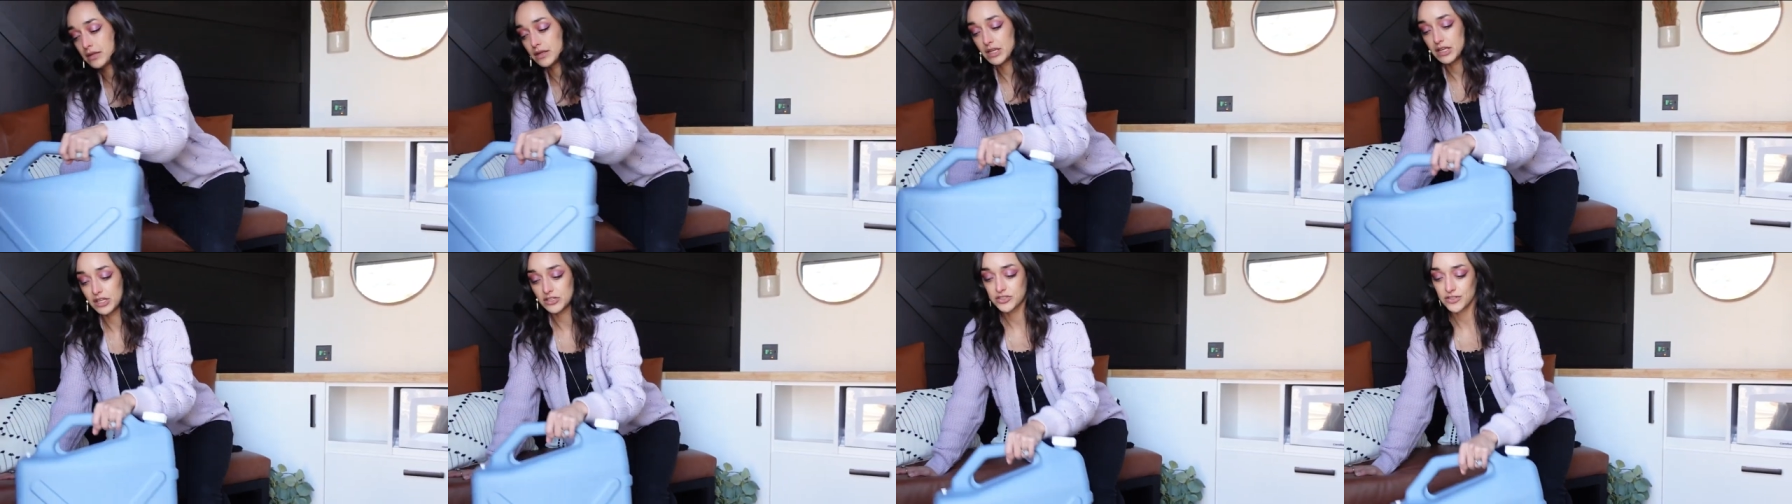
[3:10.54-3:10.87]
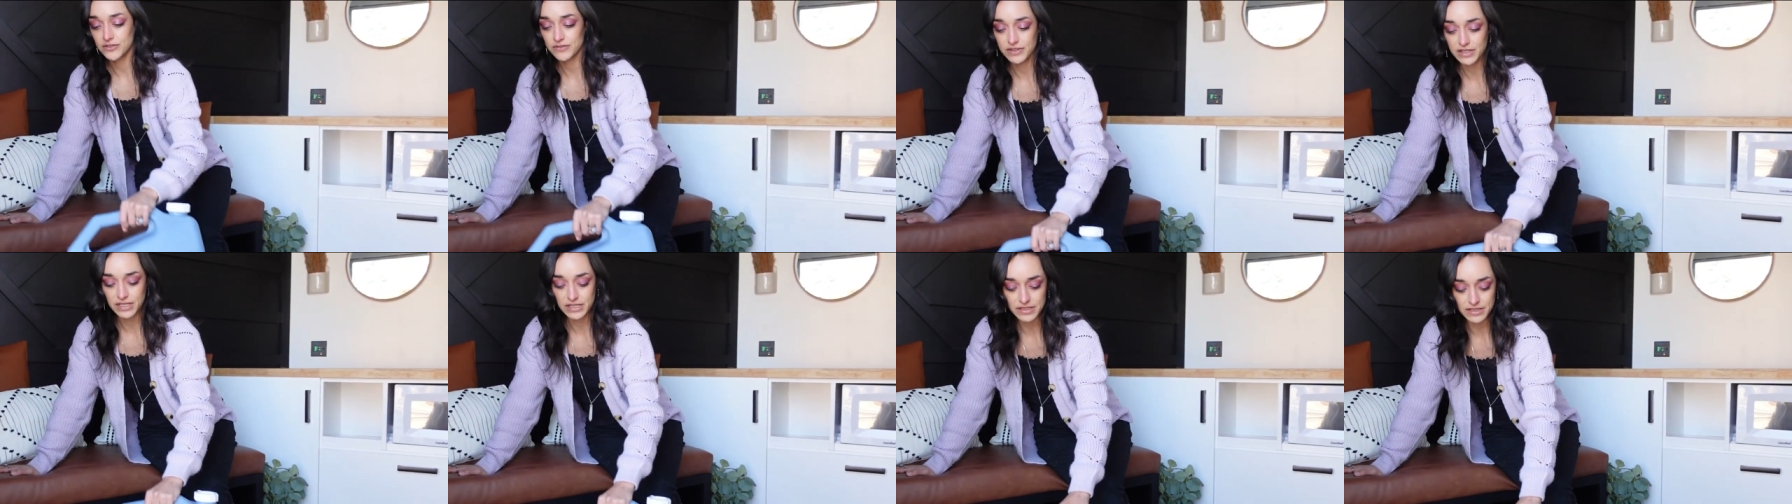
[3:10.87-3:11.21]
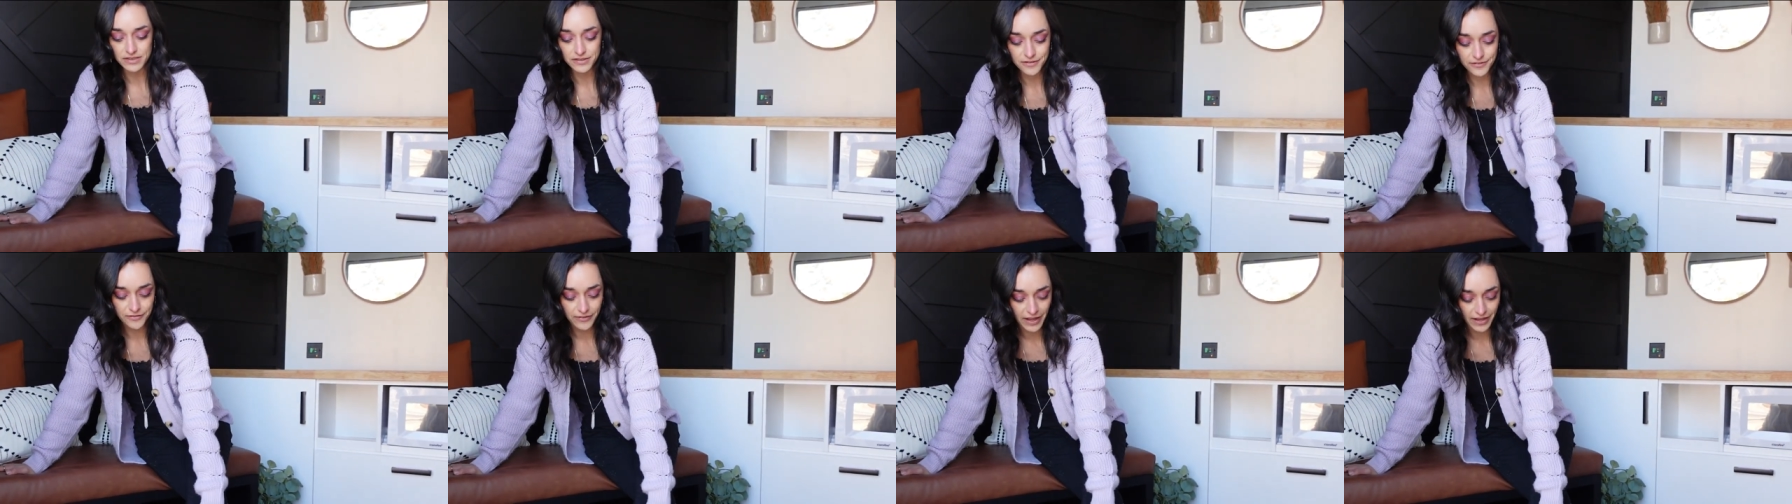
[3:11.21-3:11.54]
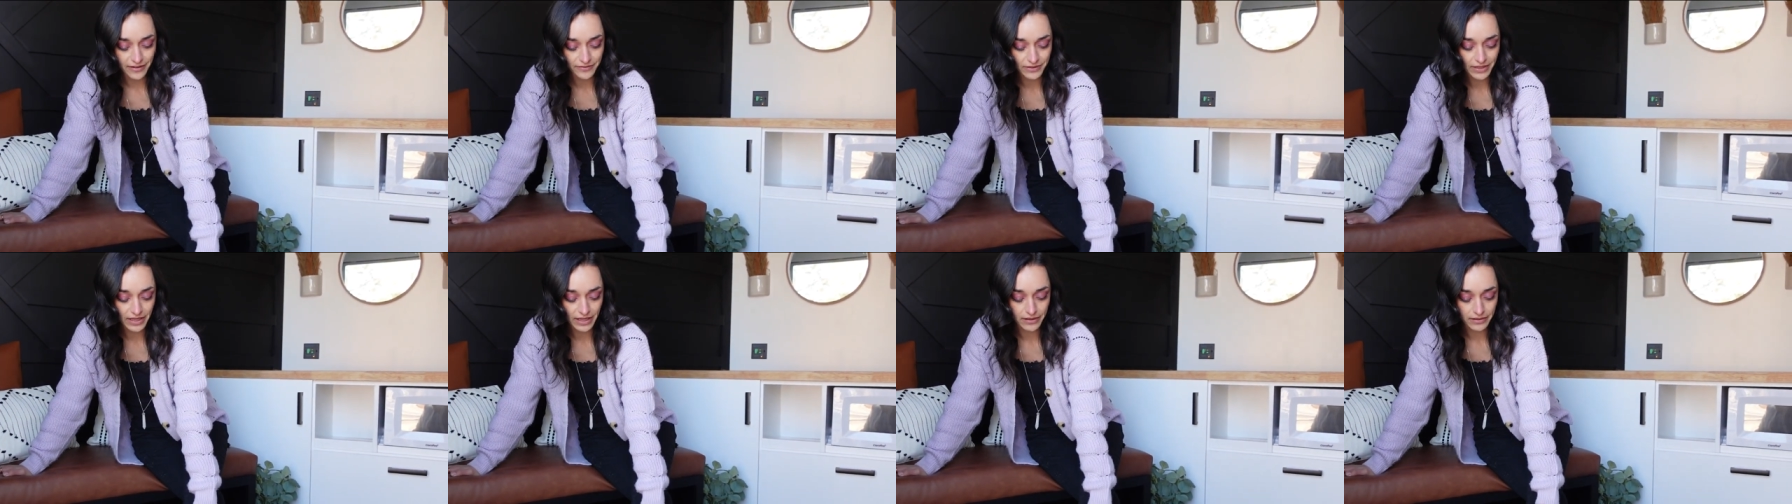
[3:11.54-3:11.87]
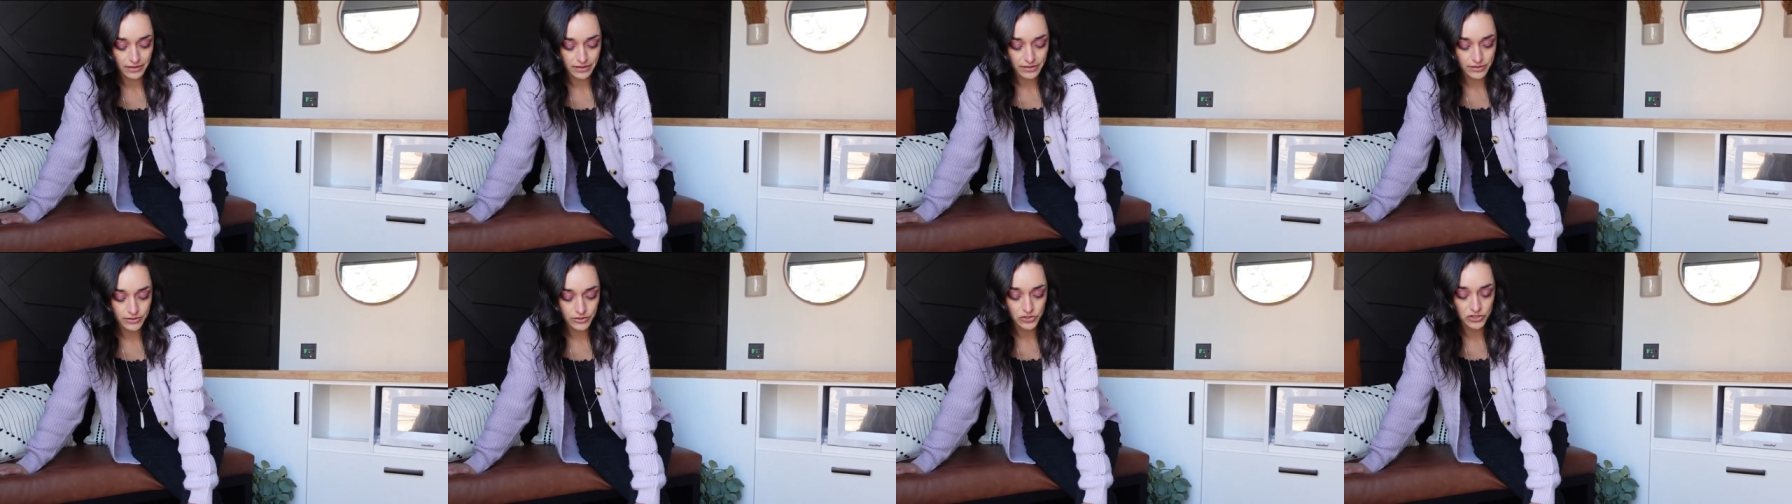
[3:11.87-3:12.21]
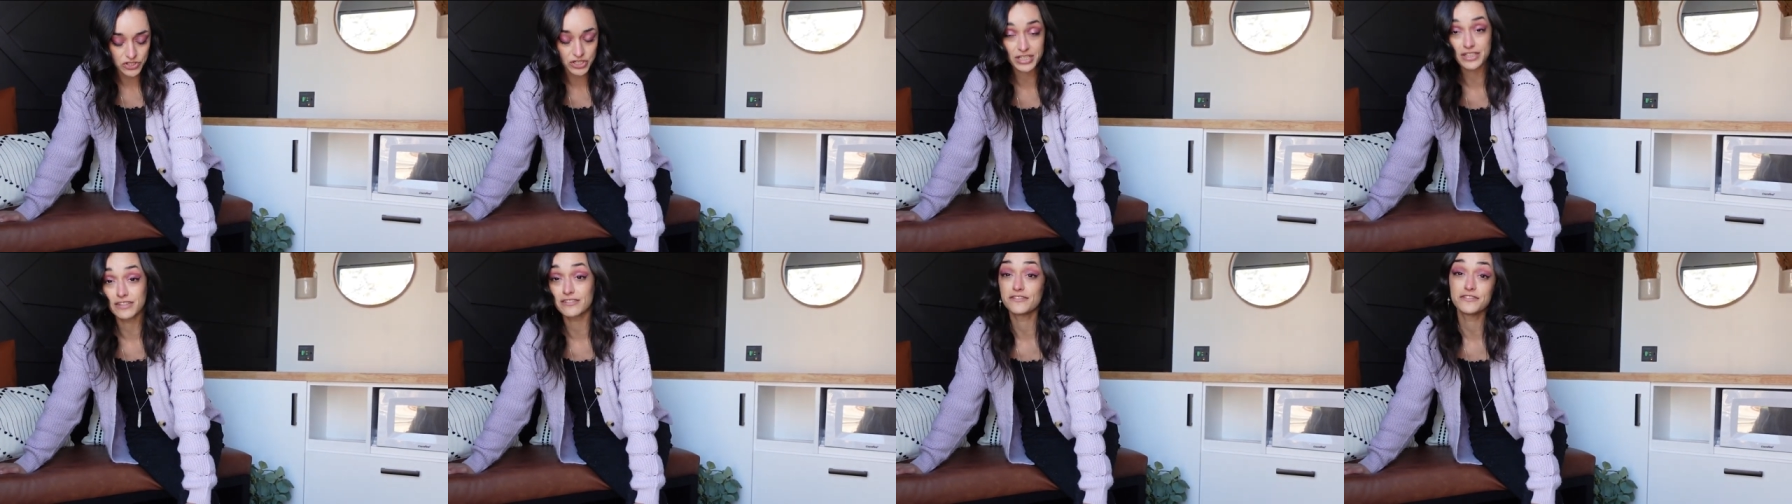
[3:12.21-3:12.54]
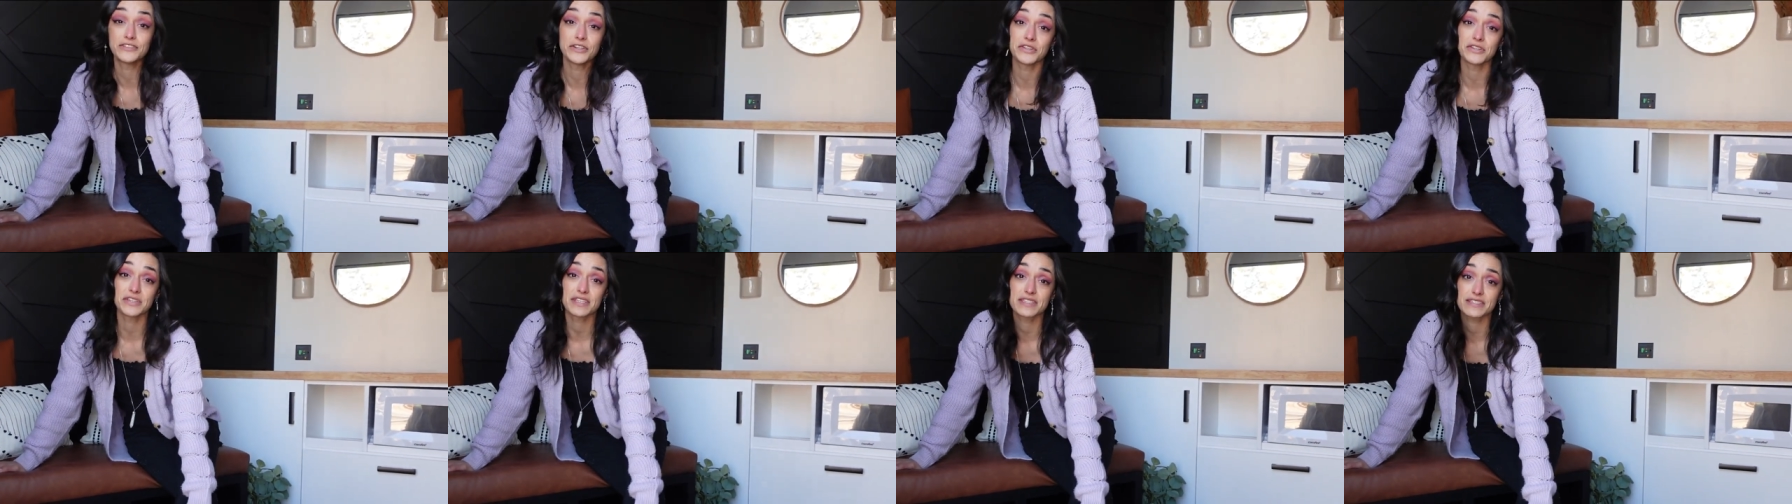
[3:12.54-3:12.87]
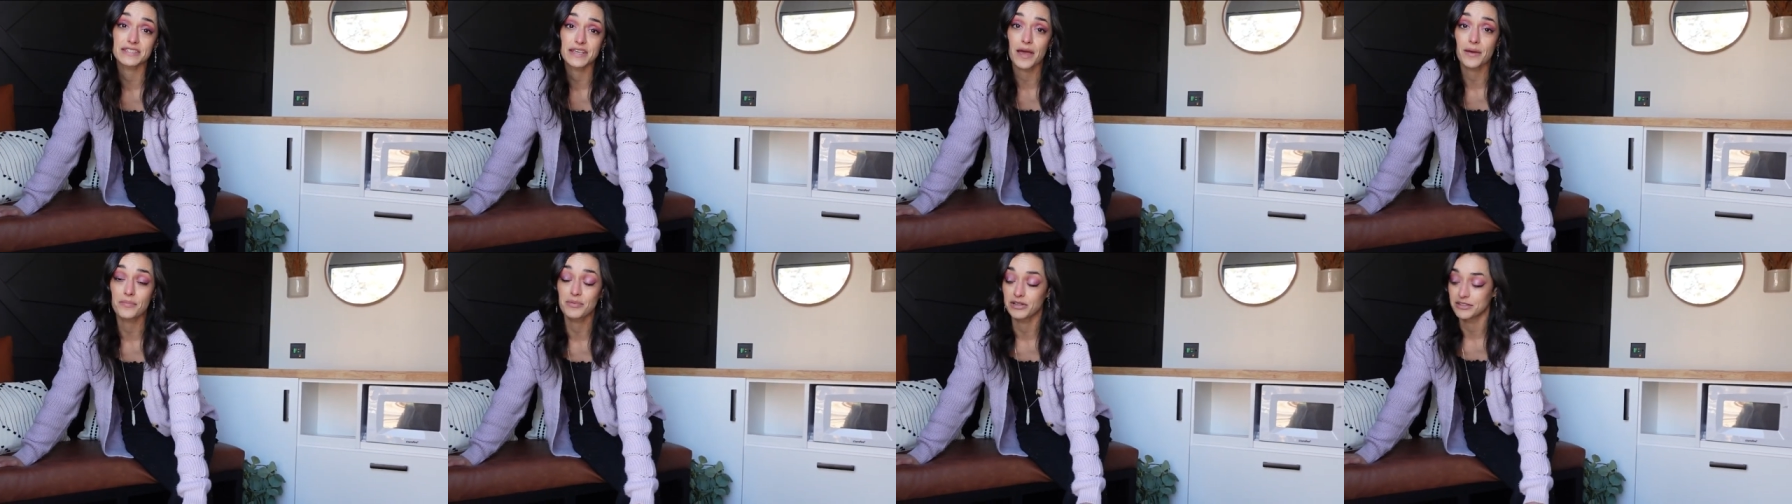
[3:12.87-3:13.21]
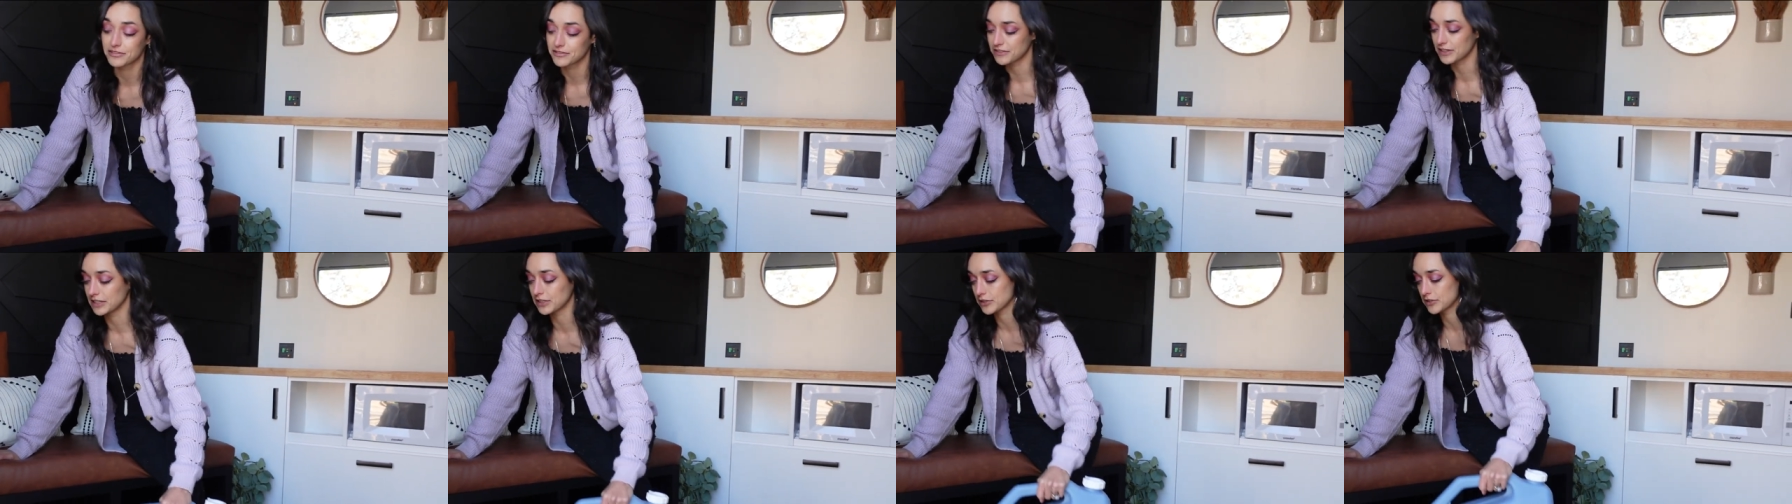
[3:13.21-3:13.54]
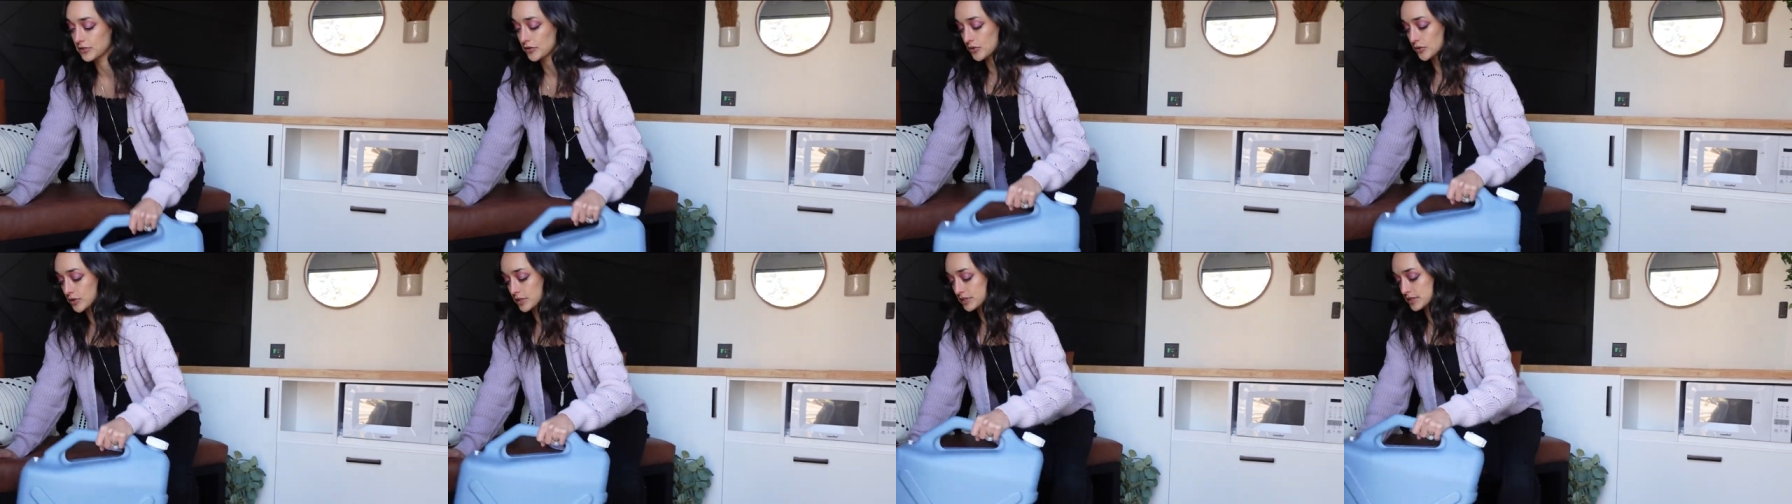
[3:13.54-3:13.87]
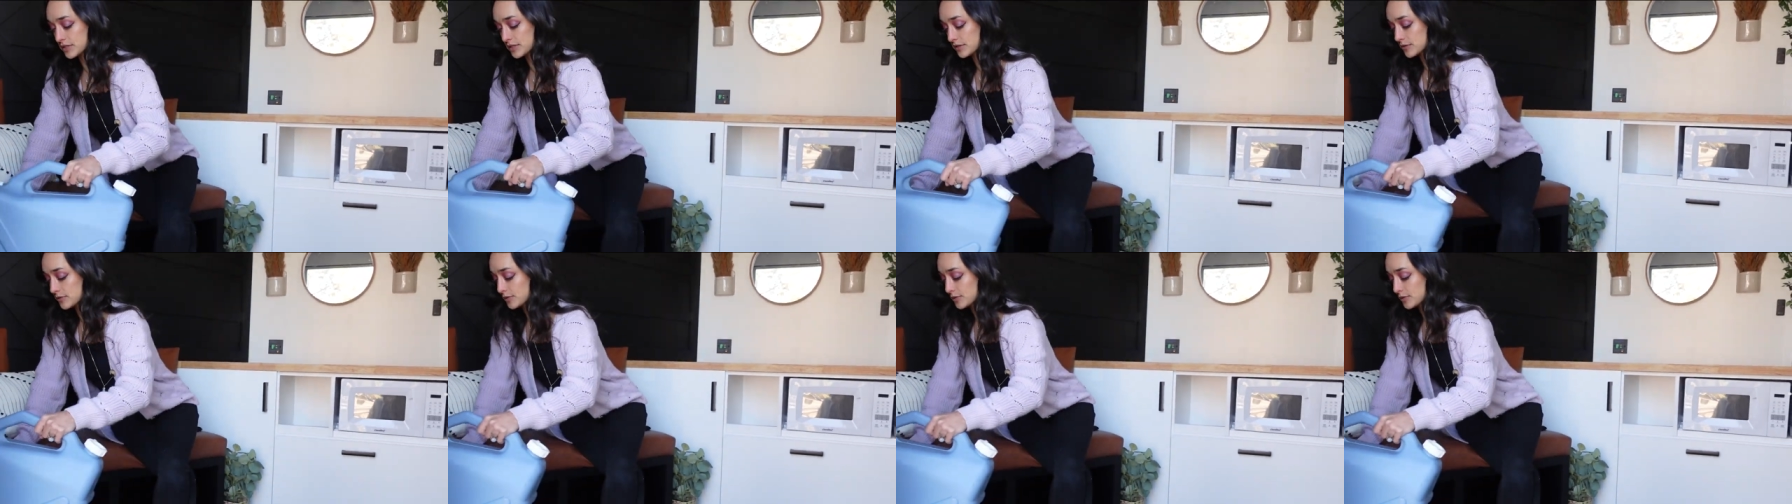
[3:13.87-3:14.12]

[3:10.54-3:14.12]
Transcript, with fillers: Each of these is five gallons, so she can fill these up and feed her horses